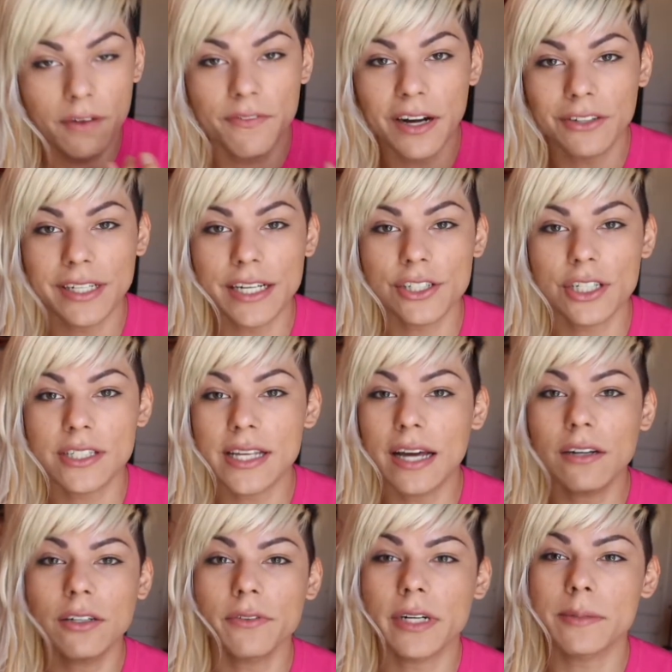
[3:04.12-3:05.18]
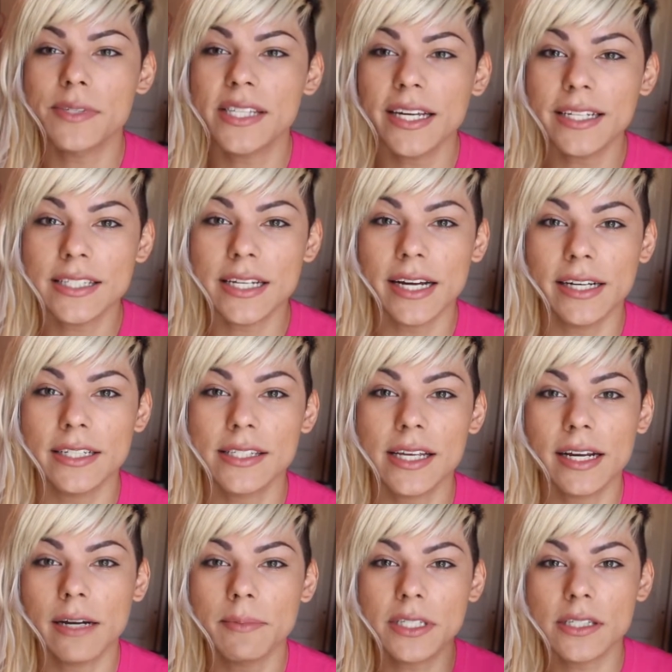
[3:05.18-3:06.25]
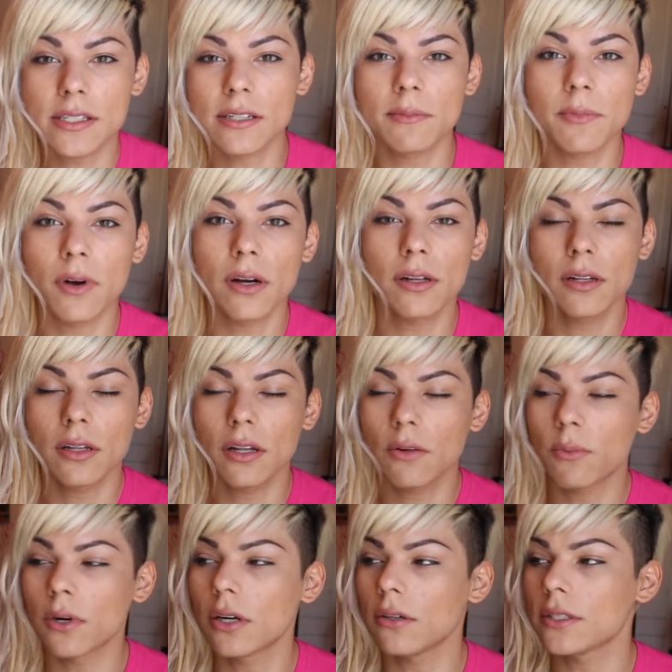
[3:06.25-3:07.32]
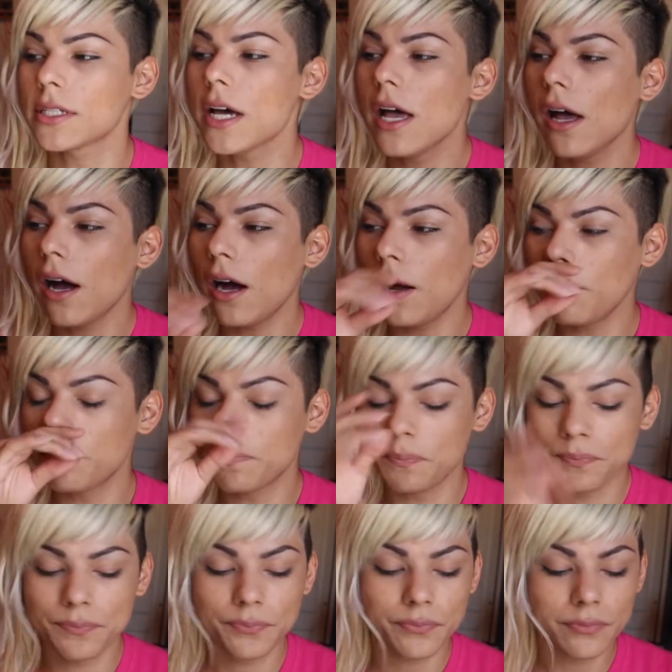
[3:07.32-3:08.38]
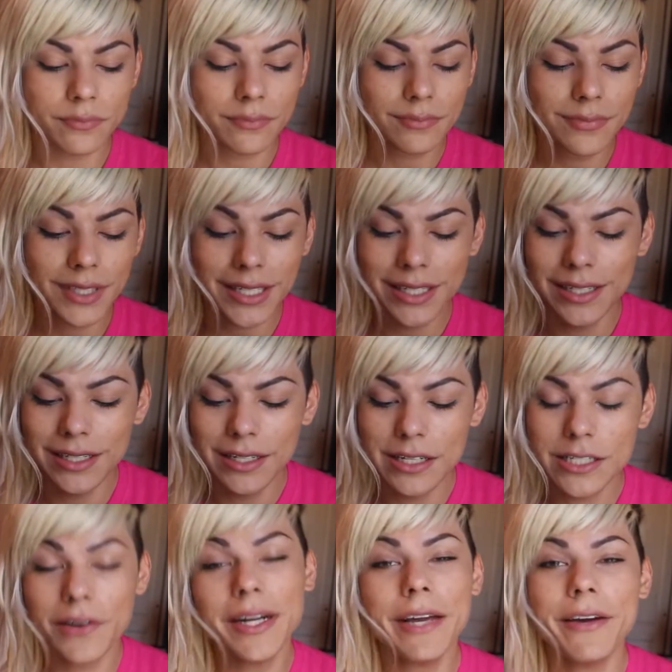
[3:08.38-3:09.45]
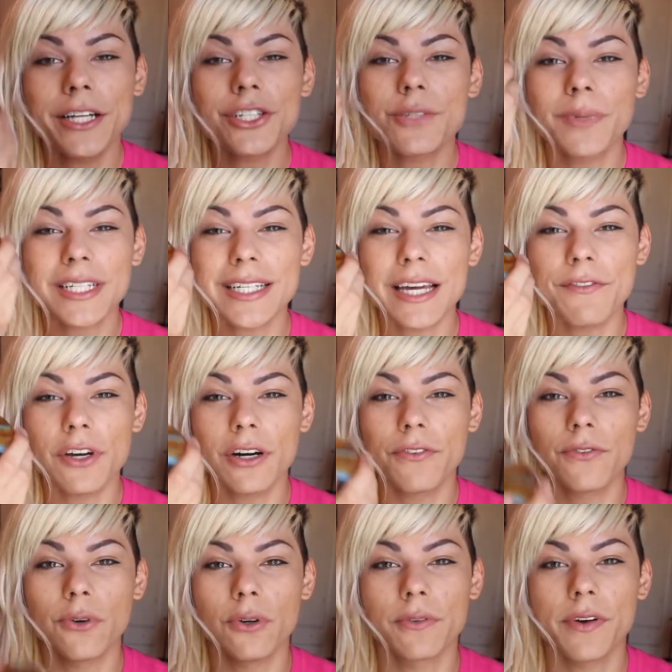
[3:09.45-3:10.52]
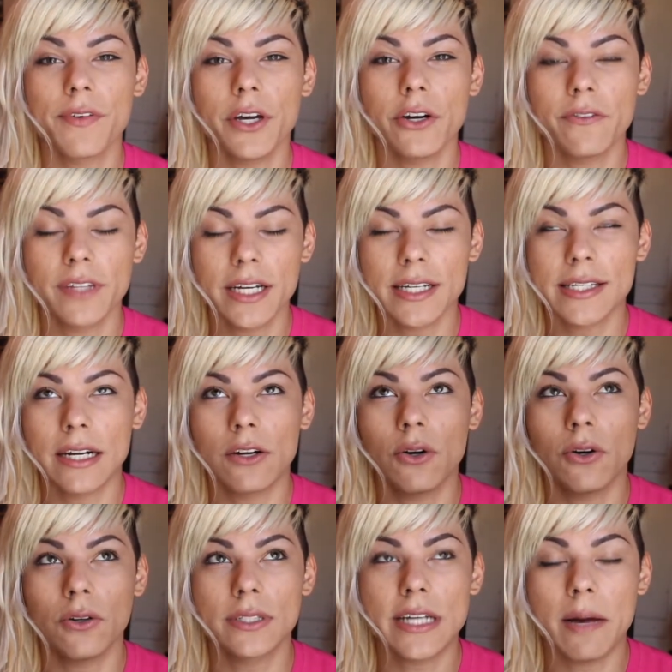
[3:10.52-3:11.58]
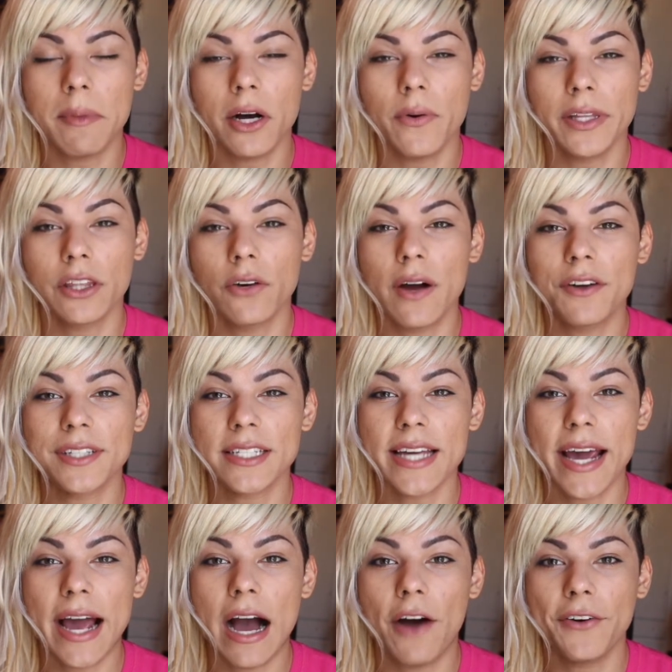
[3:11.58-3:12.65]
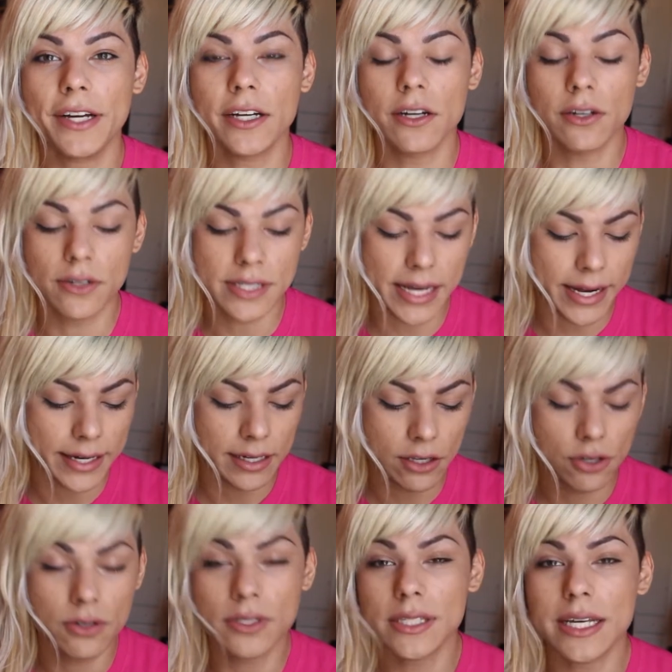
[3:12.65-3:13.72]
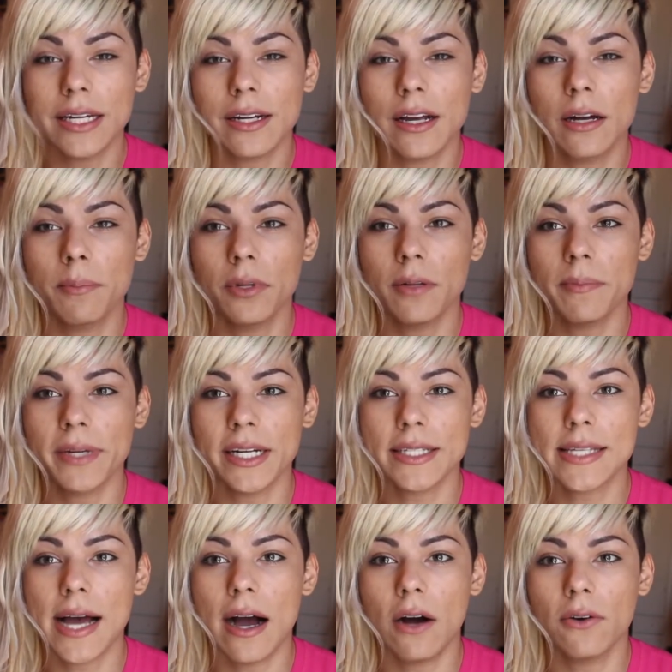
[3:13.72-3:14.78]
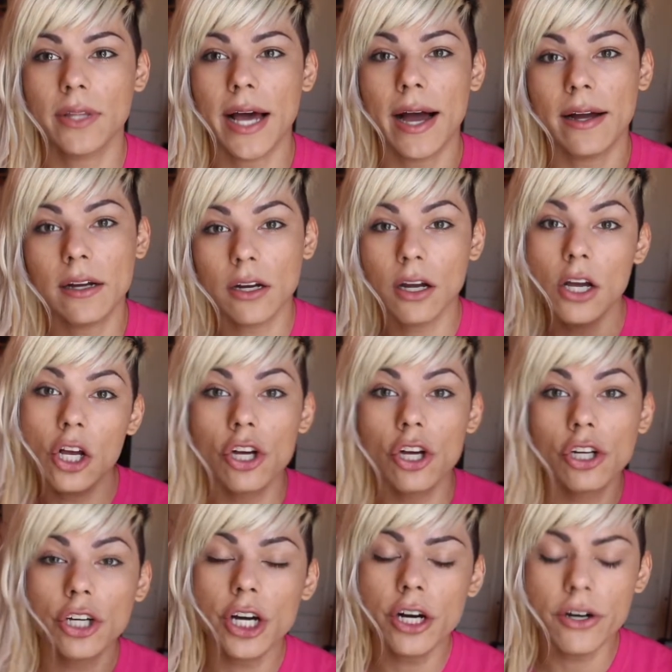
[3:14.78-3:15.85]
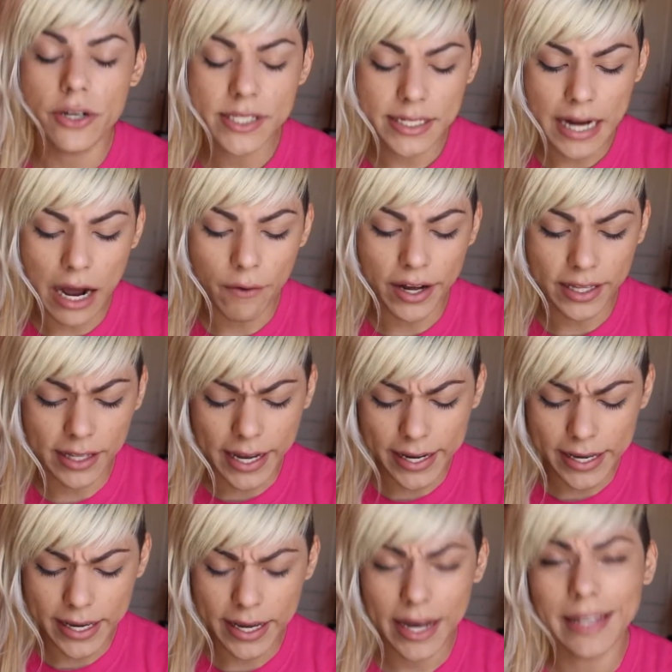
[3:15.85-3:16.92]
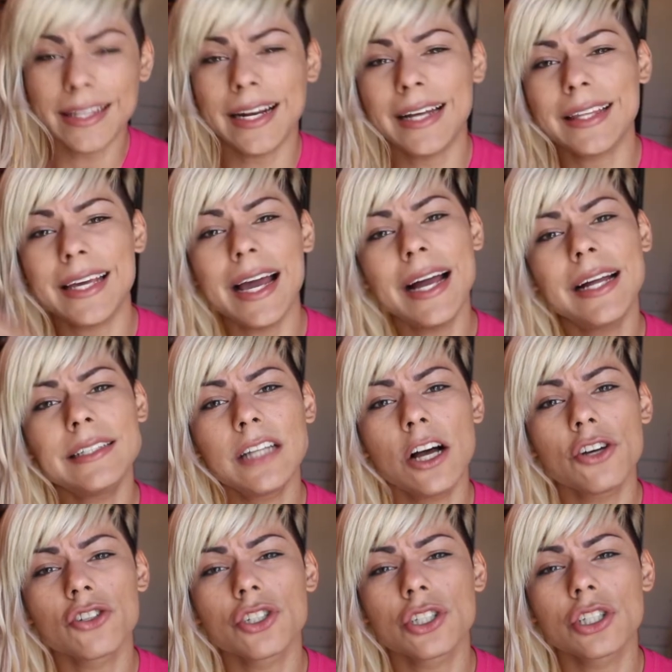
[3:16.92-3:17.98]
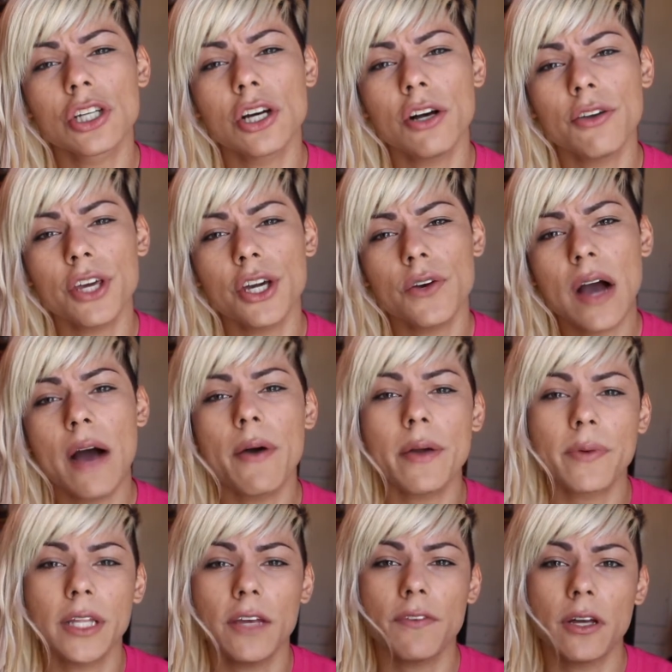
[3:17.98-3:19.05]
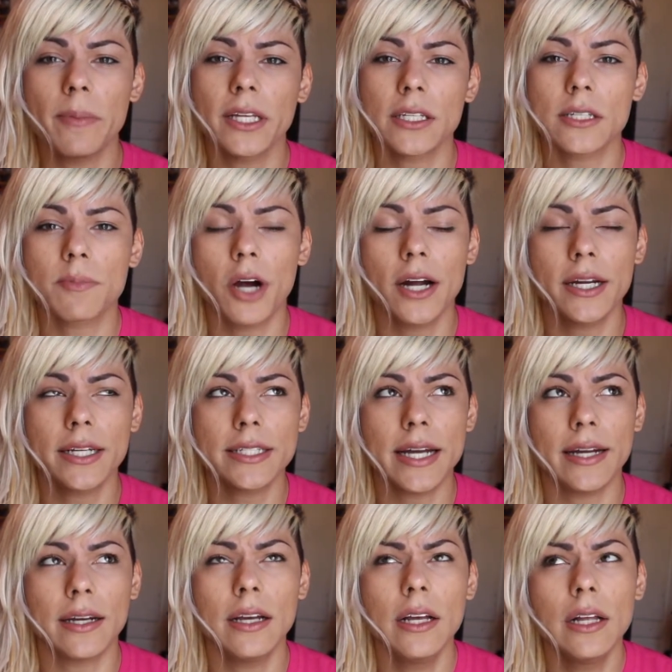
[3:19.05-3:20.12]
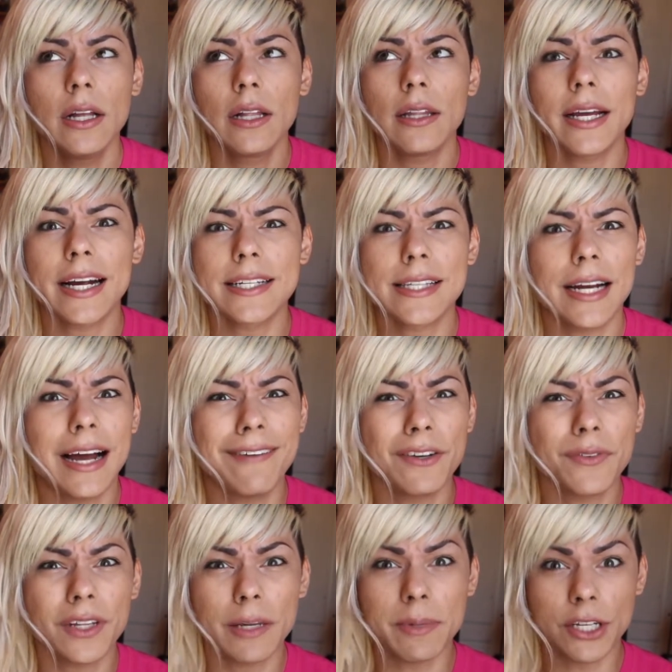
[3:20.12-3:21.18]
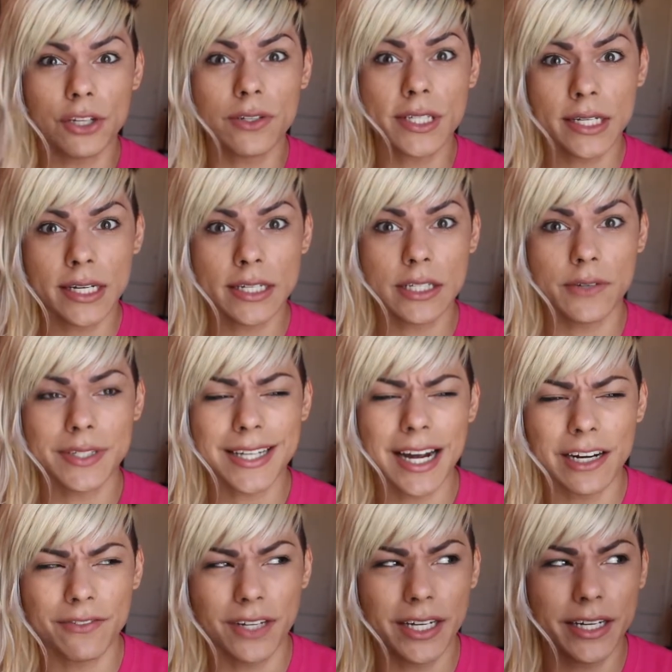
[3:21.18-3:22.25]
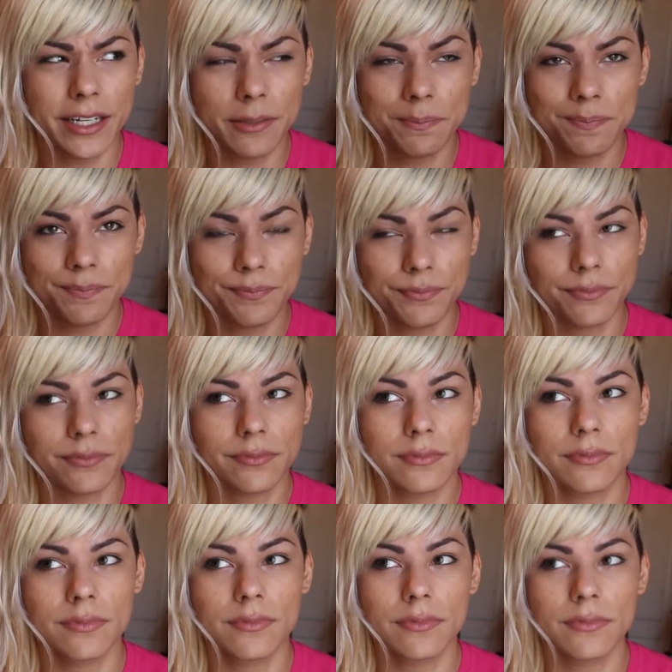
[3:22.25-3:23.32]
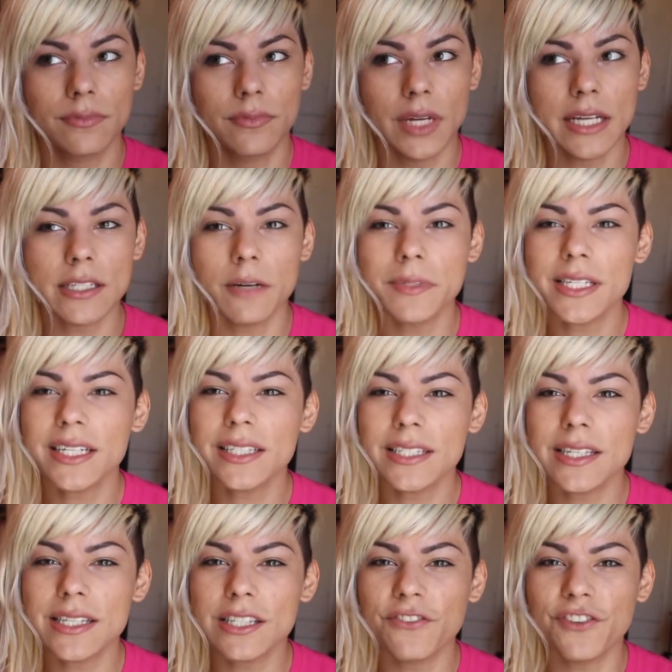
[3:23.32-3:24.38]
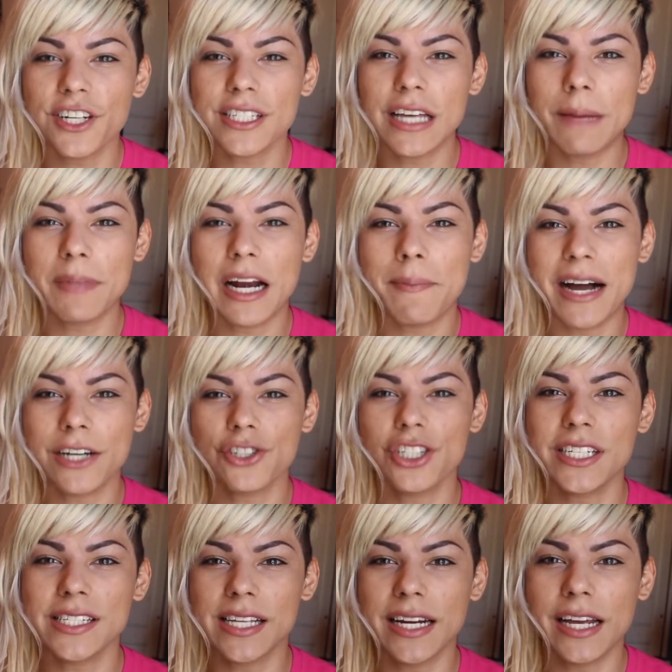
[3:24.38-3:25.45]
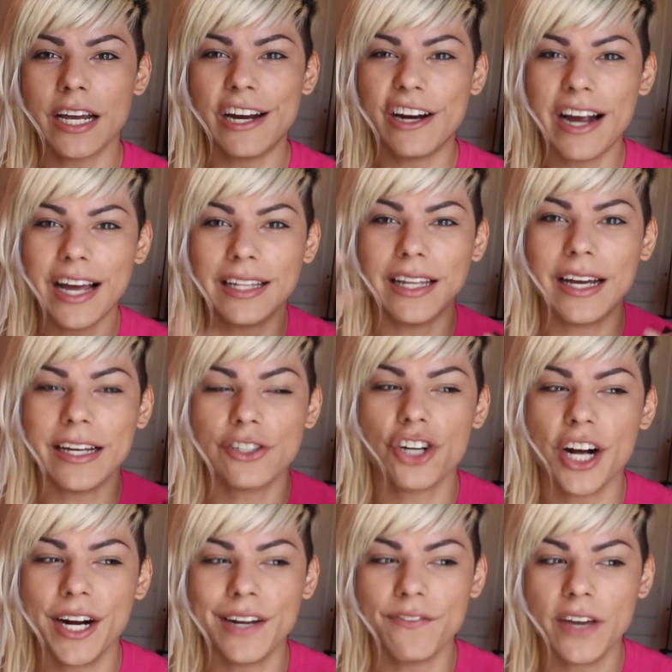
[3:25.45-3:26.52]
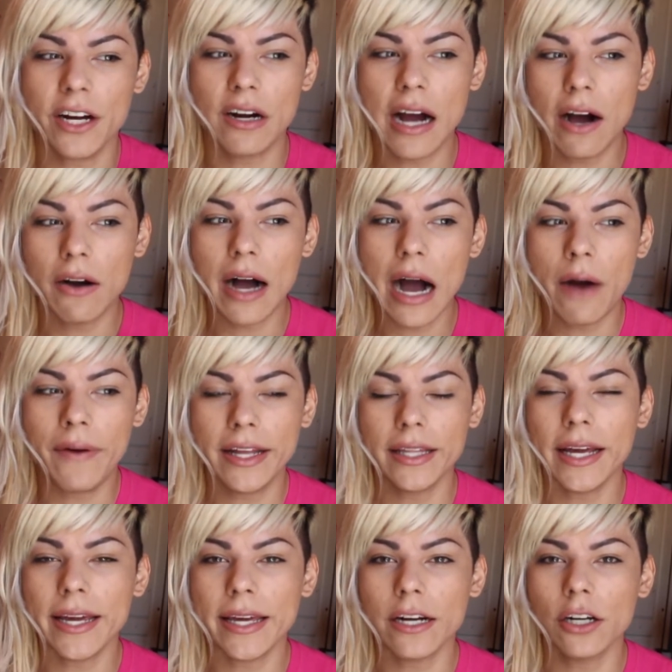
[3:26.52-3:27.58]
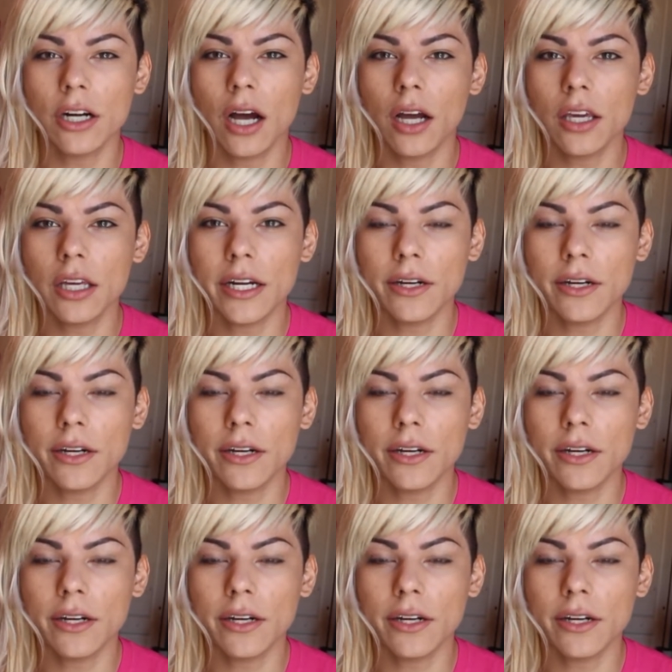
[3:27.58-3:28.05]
foundations. I don't know what I'm saying today. It's like I'm in some world. So anyway, I just wanted to give you a full review of this and a whole demo and throughout the day how it goes, and you'll see in a couple of minutes how that goes and how I like it, and then at the end I'll tell you how I really feel about this product. And like I said, I haven't really been using it, so it's kind of like, it's almost like this is the first time that I'm actually sitting here and like trying to figure out how I like it or not, you